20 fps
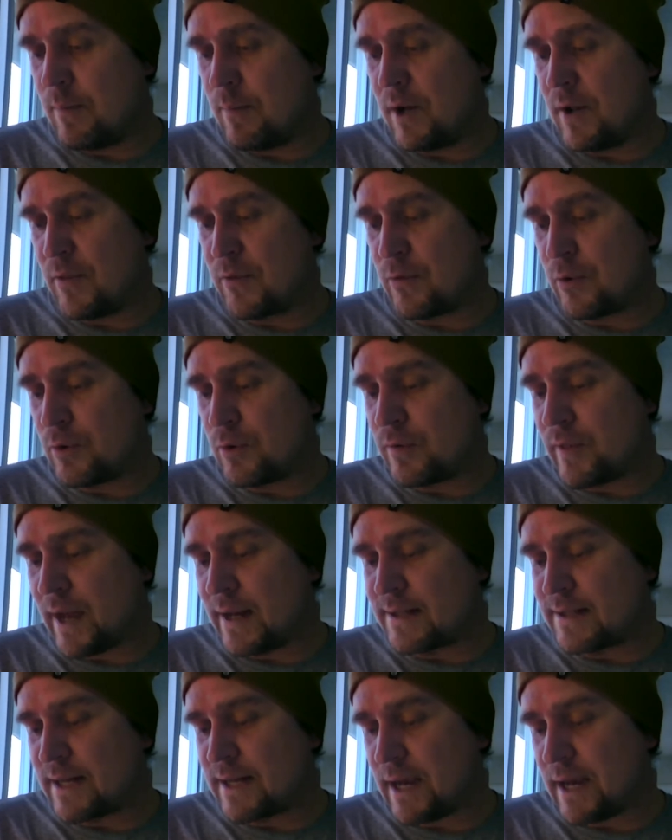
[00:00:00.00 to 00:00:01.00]
But through
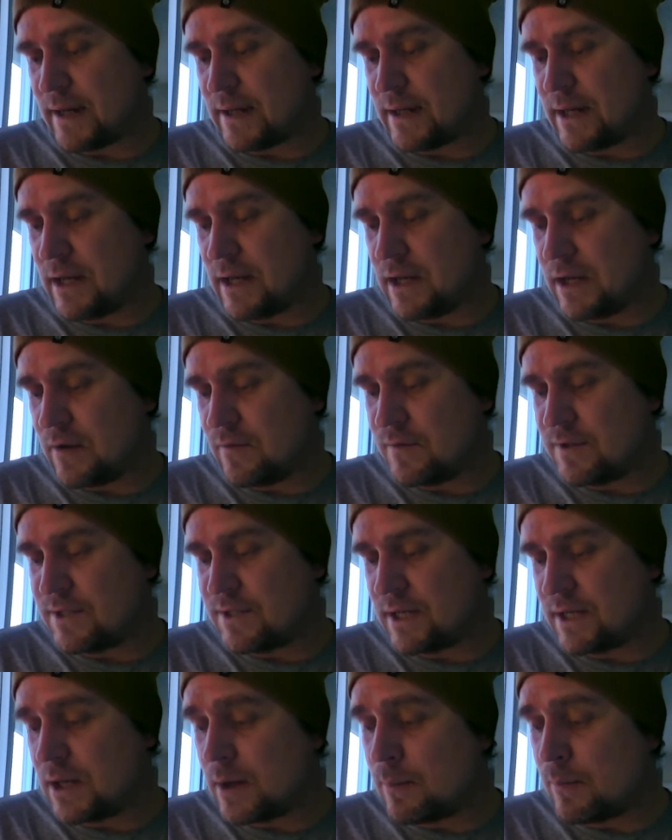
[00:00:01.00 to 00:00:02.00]
that technique
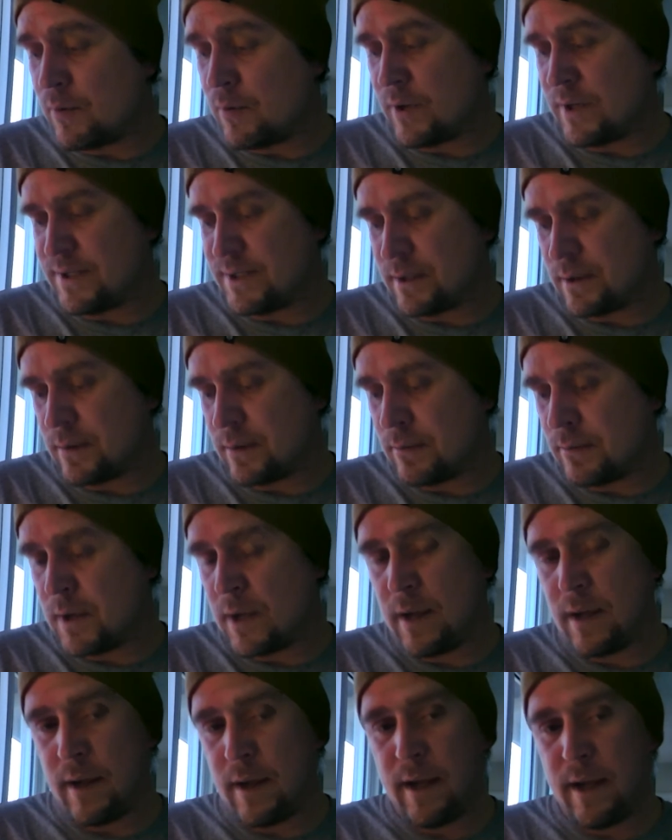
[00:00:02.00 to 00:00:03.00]
of
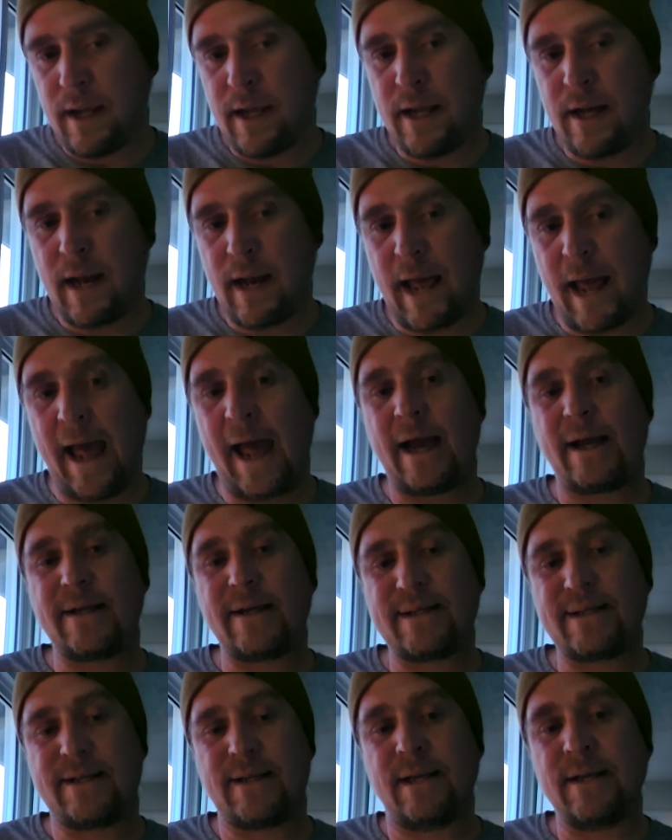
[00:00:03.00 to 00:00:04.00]
tenebrism, it
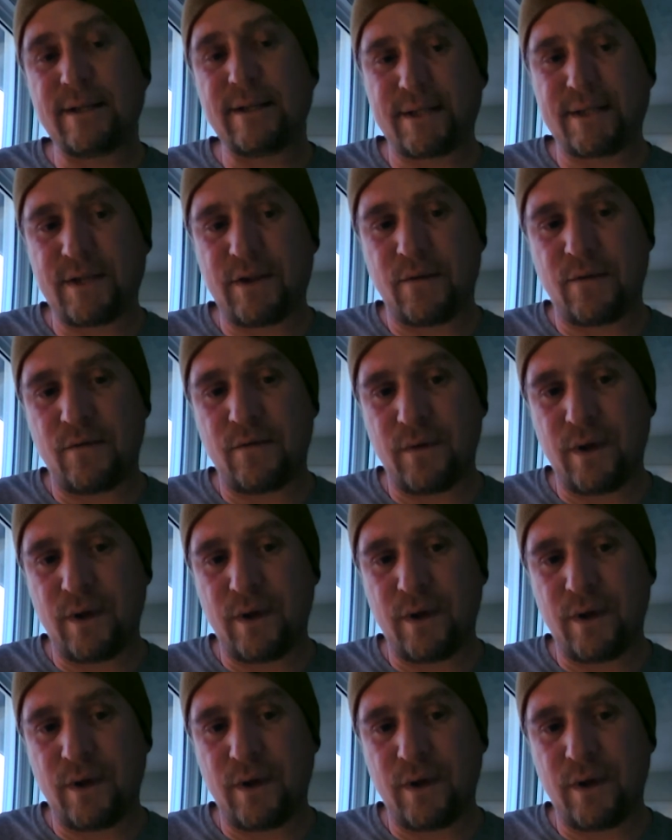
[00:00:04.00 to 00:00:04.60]
accents